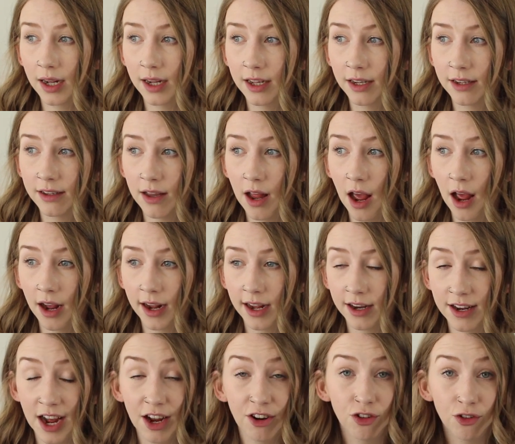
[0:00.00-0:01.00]

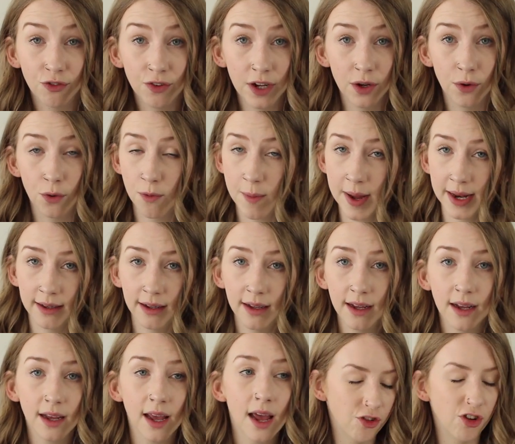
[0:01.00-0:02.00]
Catastrophe
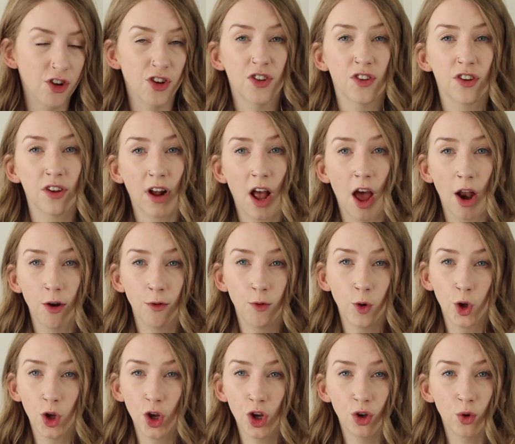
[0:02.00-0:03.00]
Cosmetic, just a kind
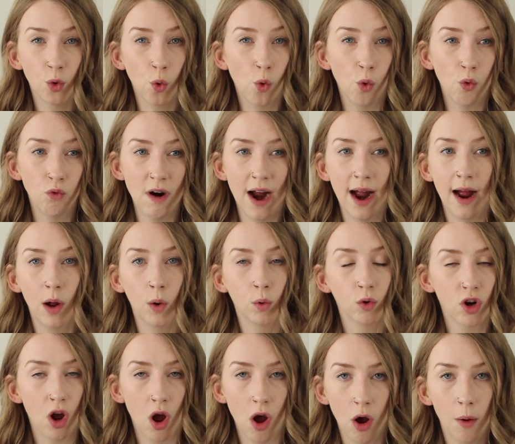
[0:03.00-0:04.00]
of a good
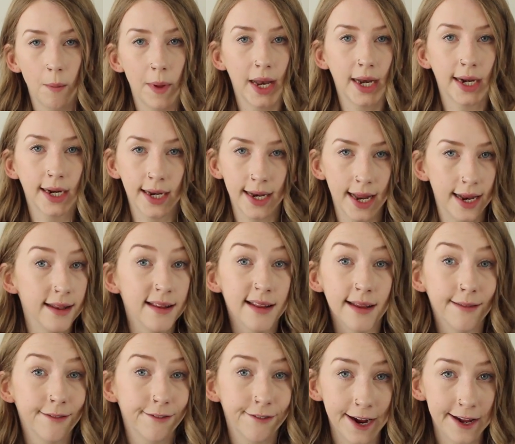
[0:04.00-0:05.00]
all-round calming
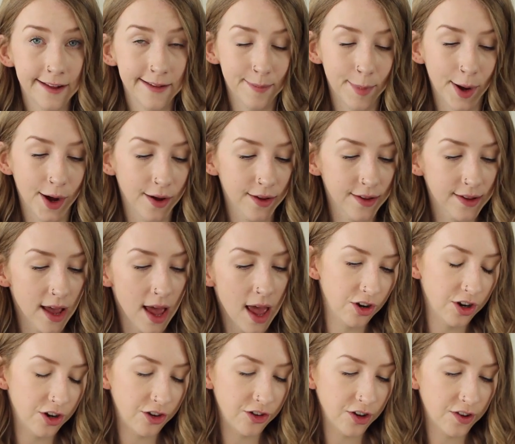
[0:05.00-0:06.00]
cleansing face mask.
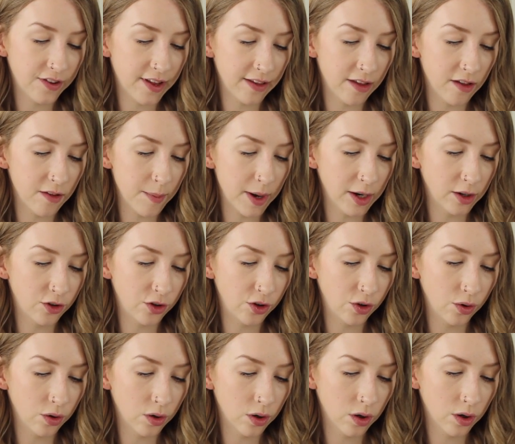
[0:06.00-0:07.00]
It just says it's meant
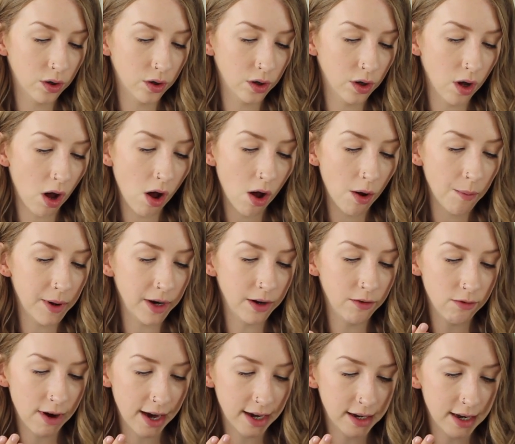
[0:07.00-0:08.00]
to calm any
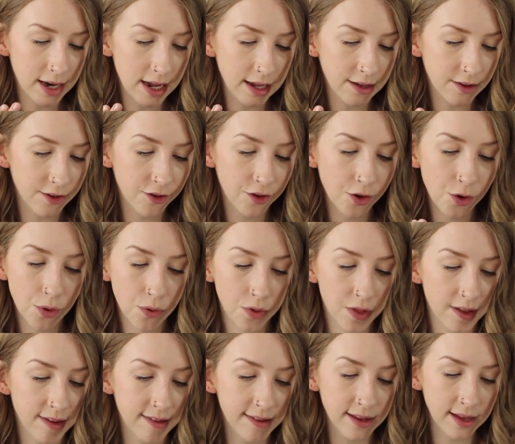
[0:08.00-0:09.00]
redness, soothe
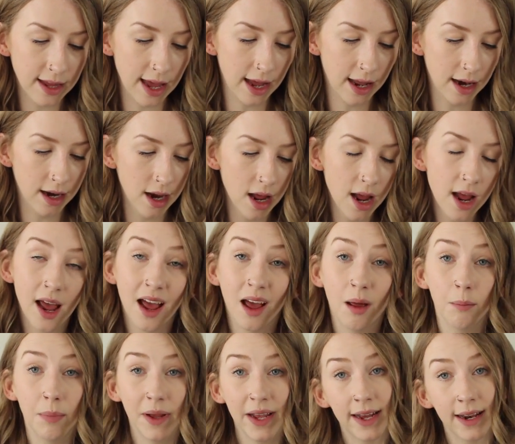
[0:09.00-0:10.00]
the skin
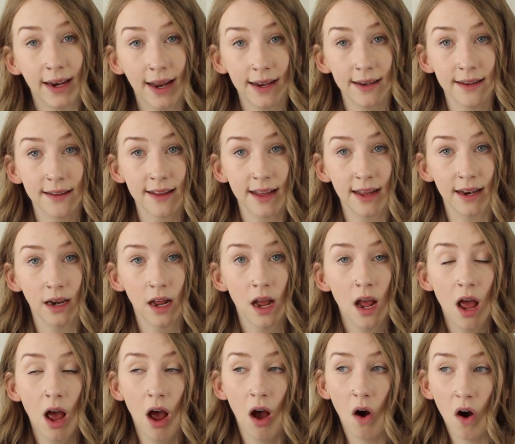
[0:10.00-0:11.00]
and be cleansing.
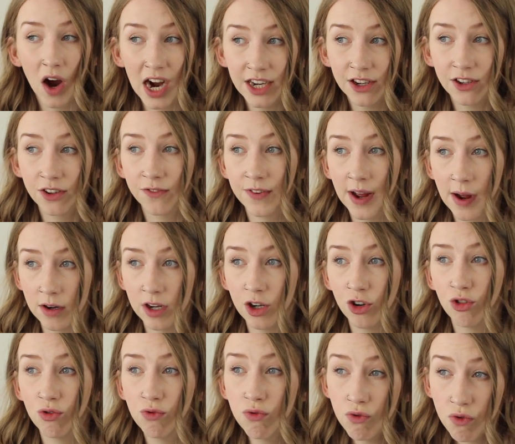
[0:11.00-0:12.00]
I just found
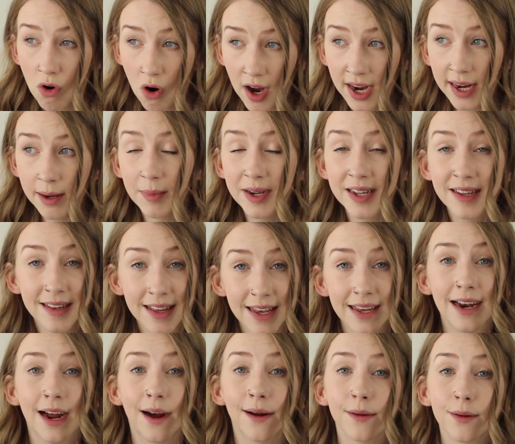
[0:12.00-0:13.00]
it dried my
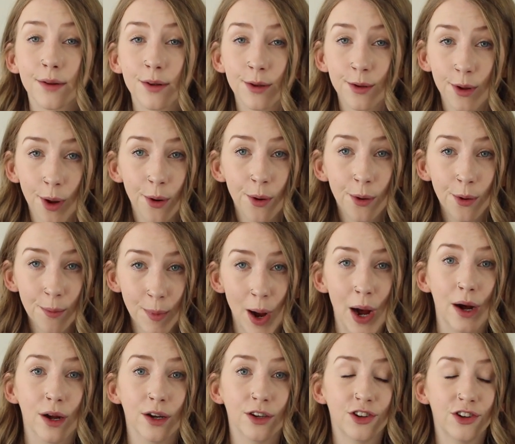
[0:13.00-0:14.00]
skin out so
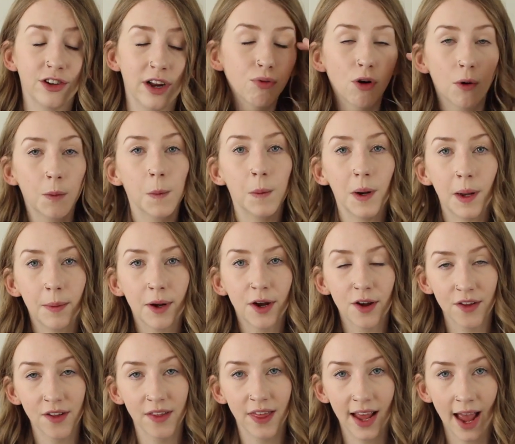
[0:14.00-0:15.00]
much, probably
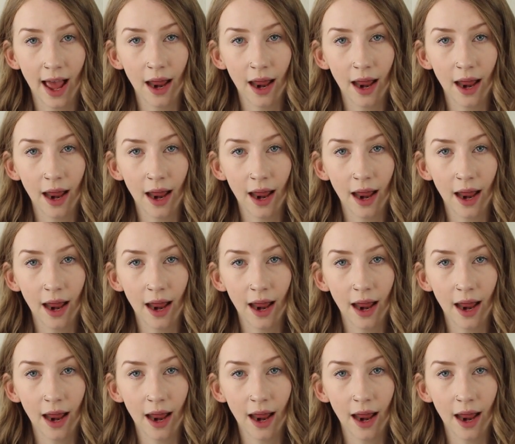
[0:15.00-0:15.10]
because of the